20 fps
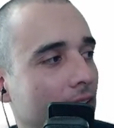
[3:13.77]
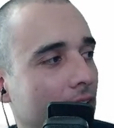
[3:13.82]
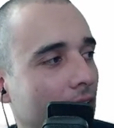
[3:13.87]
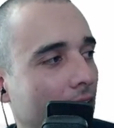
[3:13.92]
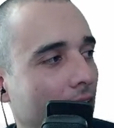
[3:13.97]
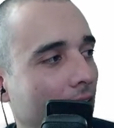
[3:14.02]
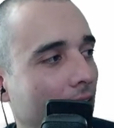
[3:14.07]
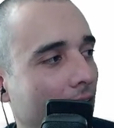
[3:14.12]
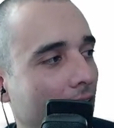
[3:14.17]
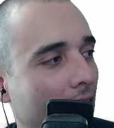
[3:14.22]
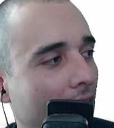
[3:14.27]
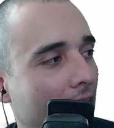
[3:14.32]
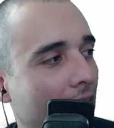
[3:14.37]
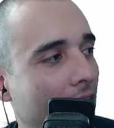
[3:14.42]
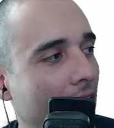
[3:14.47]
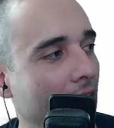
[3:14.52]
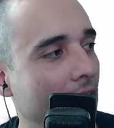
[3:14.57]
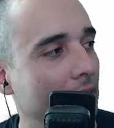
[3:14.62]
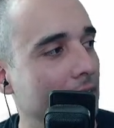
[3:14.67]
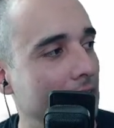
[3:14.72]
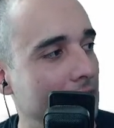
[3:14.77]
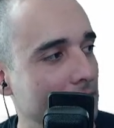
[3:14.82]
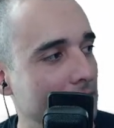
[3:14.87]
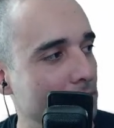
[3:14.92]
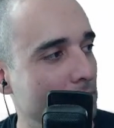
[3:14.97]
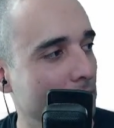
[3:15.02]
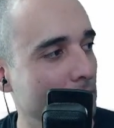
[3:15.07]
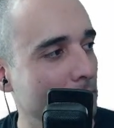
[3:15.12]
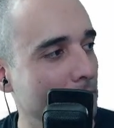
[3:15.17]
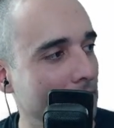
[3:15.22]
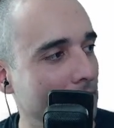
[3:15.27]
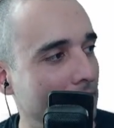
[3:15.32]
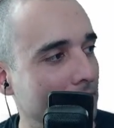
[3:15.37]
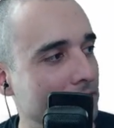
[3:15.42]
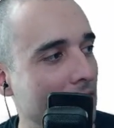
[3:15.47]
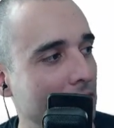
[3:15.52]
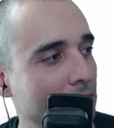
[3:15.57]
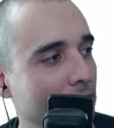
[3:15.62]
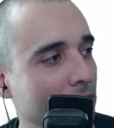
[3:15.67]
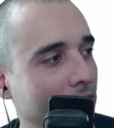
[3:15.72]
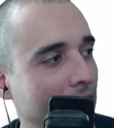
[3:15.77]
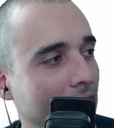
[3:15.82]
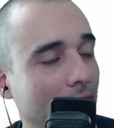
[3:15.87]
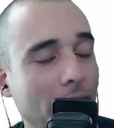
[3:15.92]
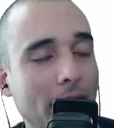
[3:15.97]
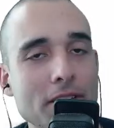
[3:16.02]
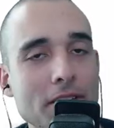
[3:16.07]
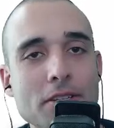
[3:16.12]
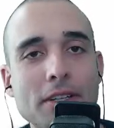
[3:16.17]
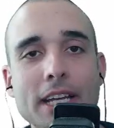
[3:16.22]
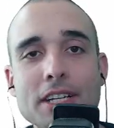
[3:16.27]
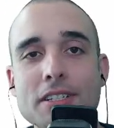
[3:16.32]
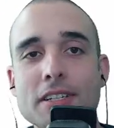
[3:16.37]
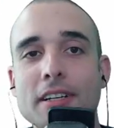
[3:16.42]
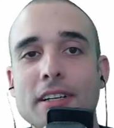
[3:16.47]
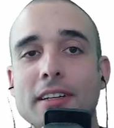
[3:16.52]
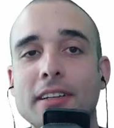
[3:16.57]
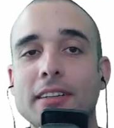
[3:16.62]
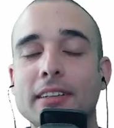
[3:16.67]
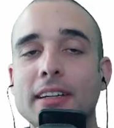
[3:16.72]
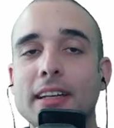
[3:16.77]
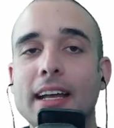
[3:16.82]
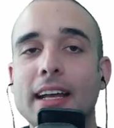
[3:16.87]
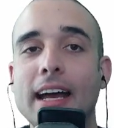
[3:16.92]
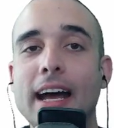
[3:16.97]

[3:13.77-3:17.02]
Thank you to everybody in the chat for saying congratulations.